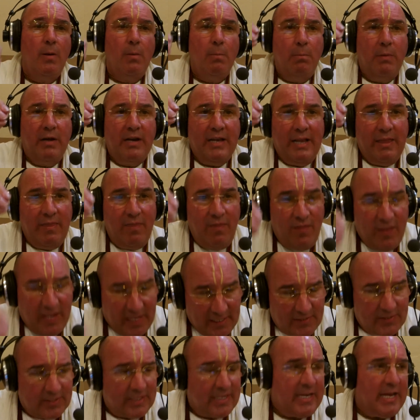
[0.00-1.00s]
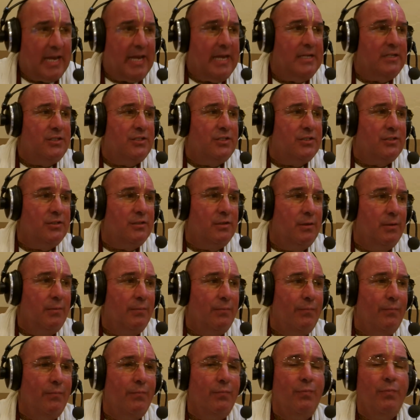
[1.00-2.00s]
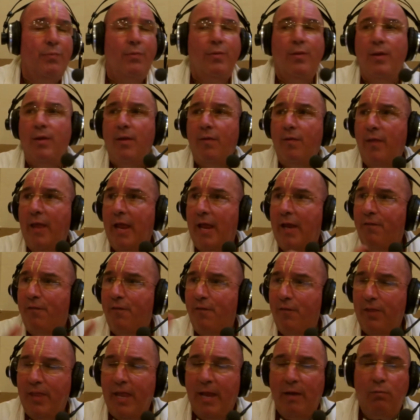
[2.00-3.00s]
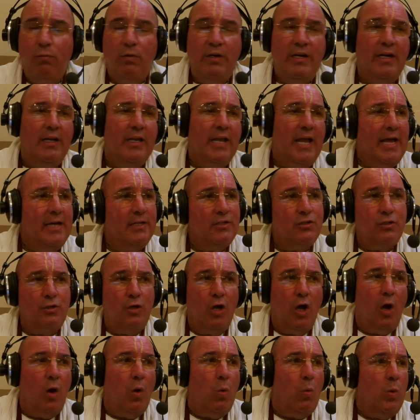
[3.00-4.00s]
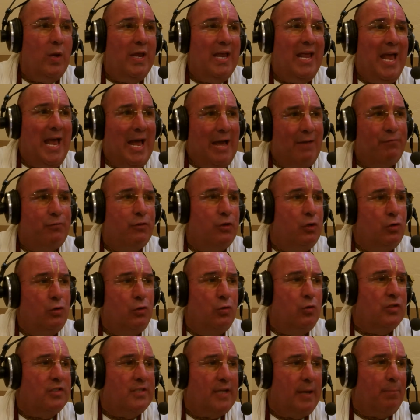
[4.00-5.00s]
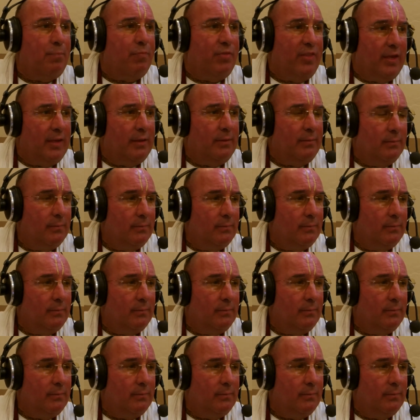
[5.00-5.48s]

But in this case, they realize, no, we have to do something,